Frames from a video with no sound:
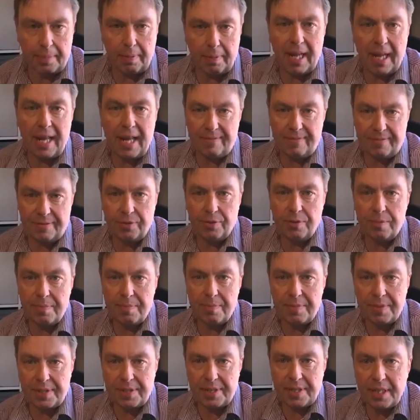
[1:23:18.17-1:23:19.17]

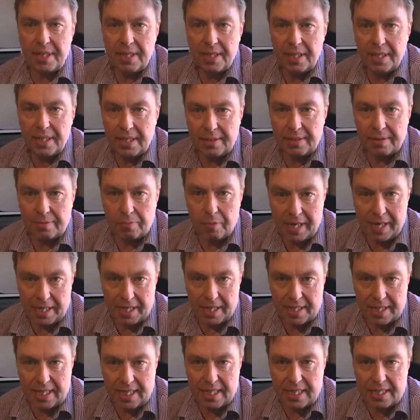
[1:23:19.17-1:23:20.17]
platform's
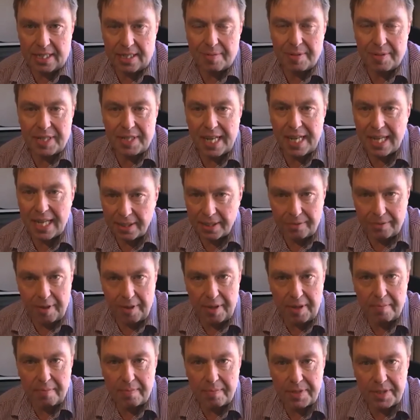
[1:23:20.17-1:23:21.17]
weaknesses in terms of the
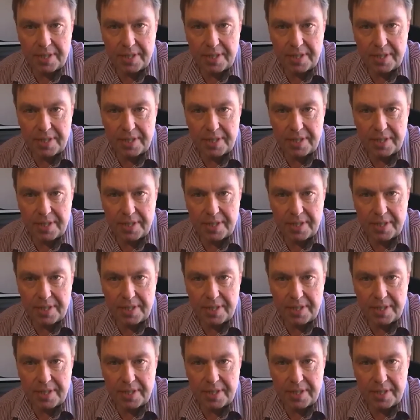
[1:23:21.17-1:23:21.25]
algorithms.